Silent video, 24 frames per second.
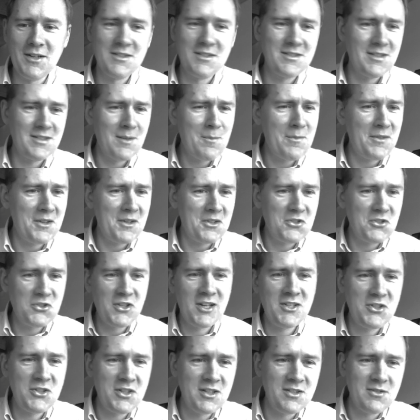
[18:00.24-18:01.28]
something
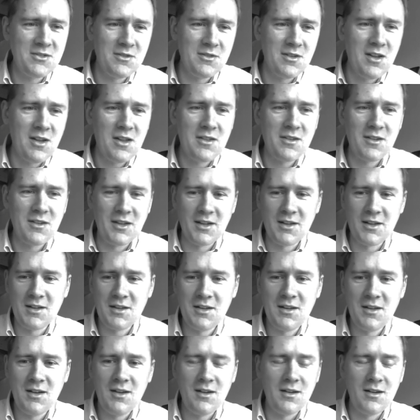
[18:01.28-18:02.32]
changing into nothing,
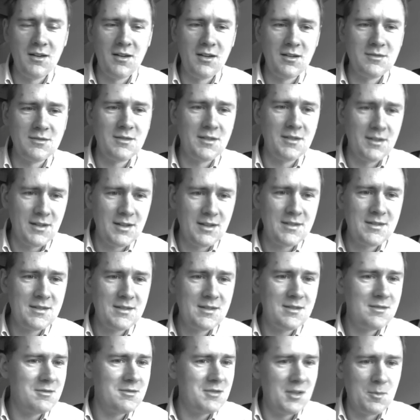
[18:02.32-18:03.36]
uh,
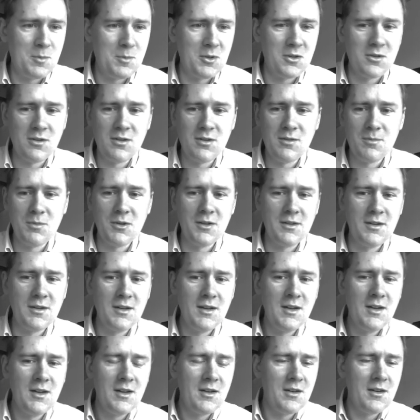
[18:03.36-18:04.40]
that's typical, but
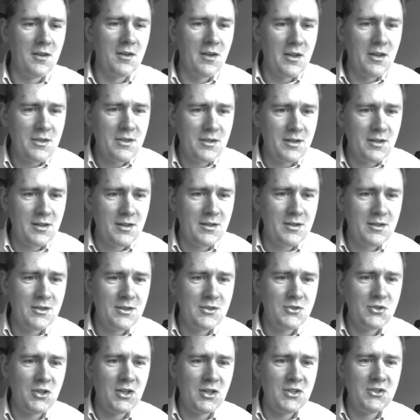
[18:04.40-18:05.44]
nothing
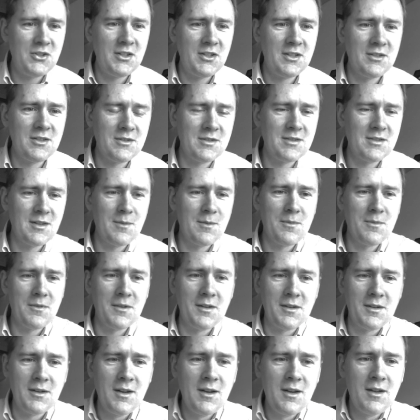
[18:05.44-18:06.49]
changing into something,
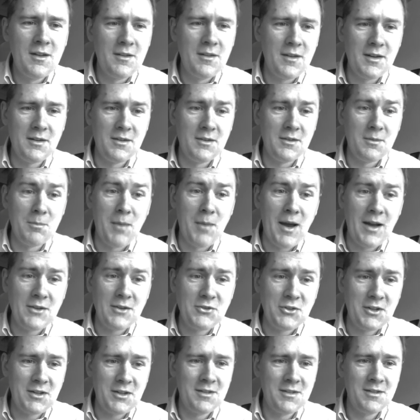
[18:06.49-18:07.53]
that is
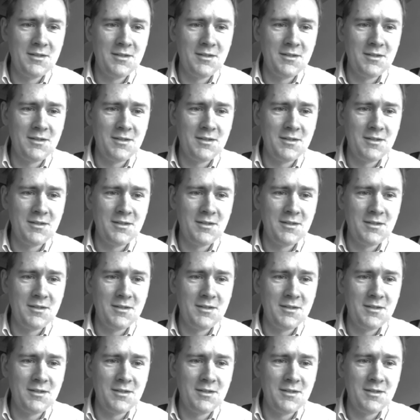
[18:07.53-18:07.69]
magic.